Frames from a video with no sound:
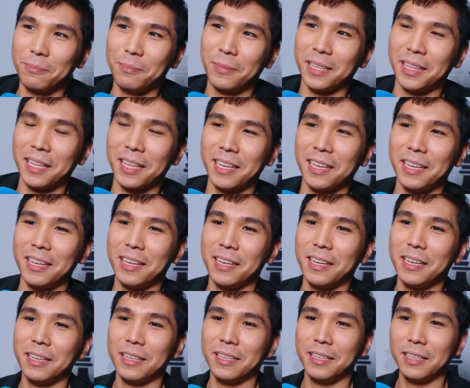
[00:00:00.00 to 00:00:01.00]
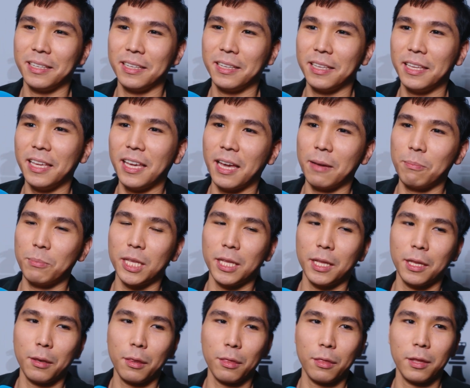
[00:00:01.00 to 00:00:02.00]
But I mean,
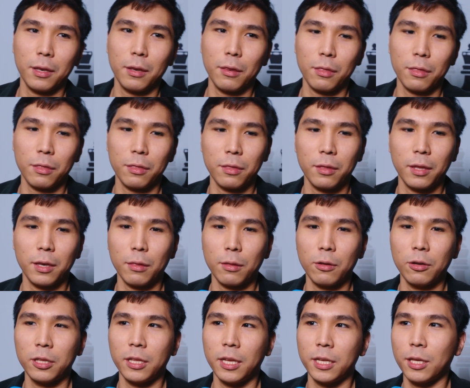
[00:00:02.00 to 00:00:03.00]
it's good.